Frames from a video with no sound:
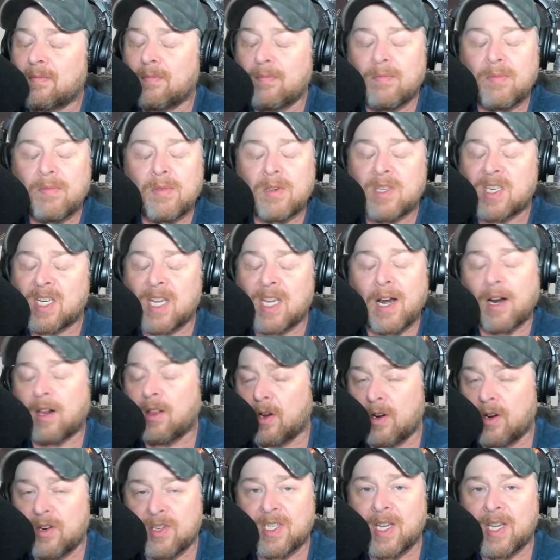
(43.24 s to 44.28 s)
sent a clear
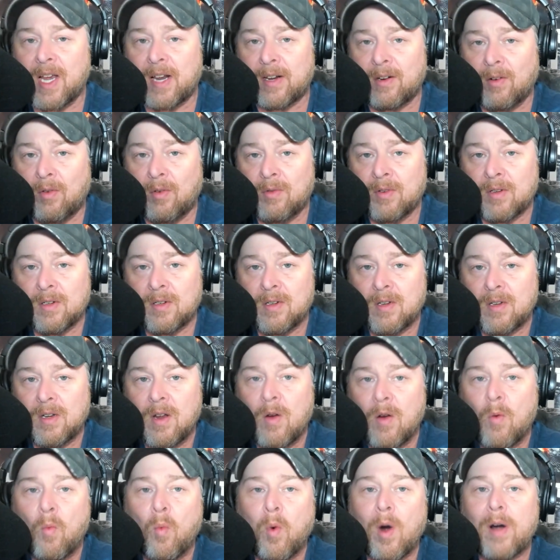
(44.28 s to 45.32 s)
signal.
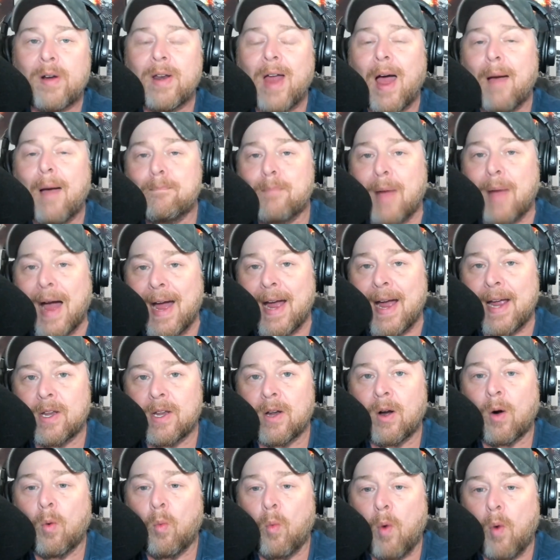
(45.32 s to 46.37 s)
We're not buying your
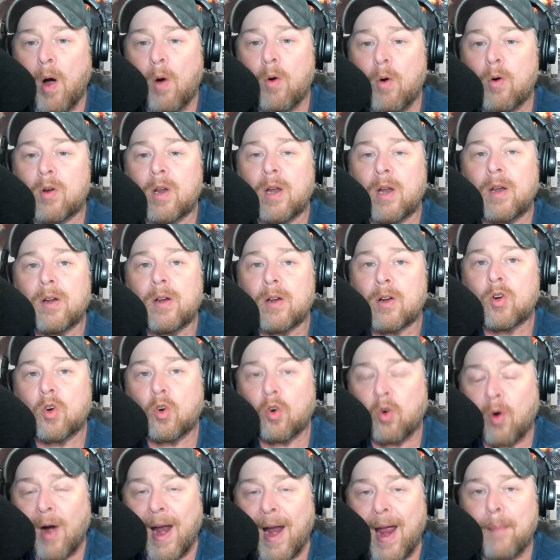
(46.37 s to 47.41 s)
woke
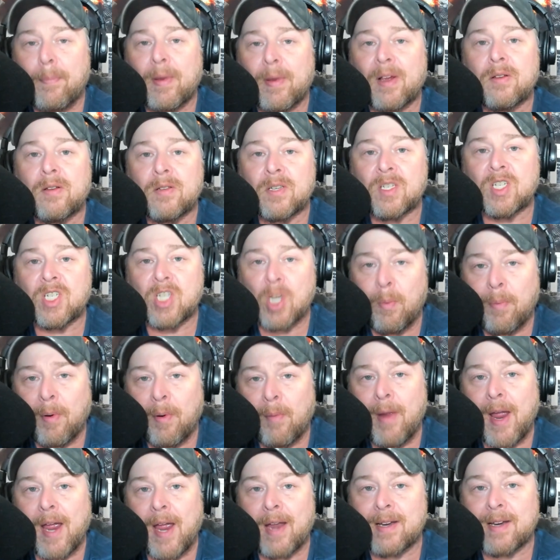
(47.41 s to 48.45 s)
crap
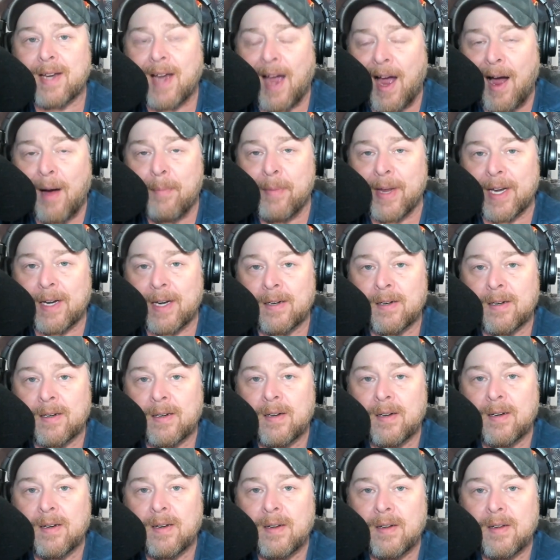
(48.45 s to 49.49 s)
Superman comic
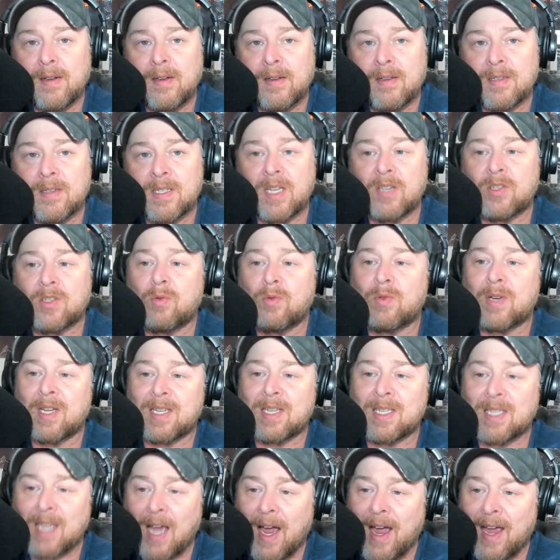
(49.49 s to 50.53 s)
since you
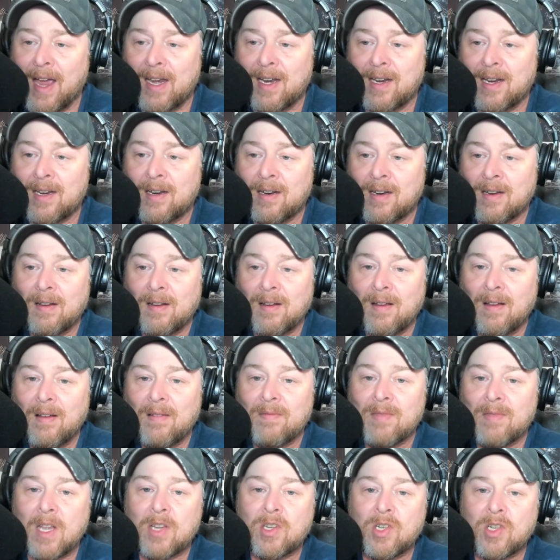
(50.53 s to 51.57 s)
decided
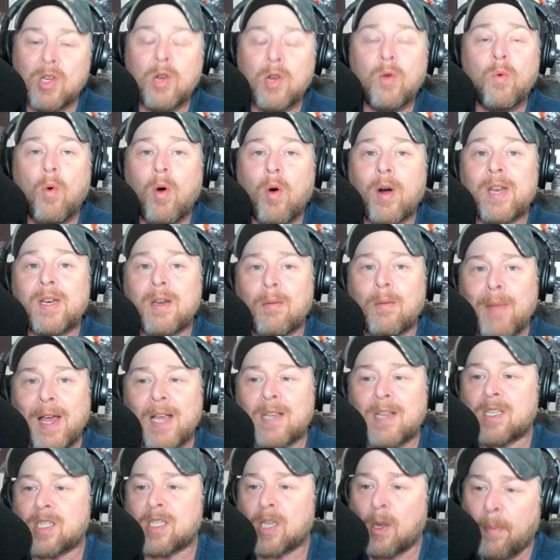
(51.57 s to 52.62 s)
that you wanted to make
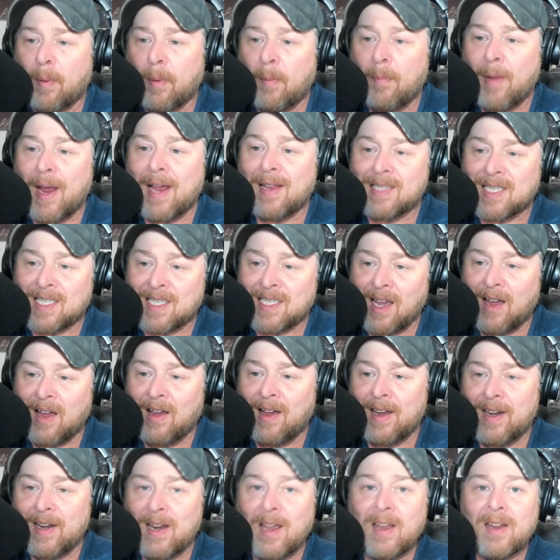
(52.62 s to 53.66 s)
Superman's
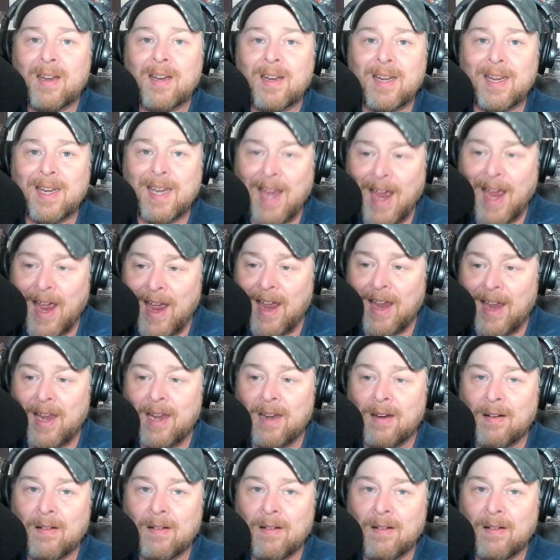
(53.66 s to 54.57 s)
son gay.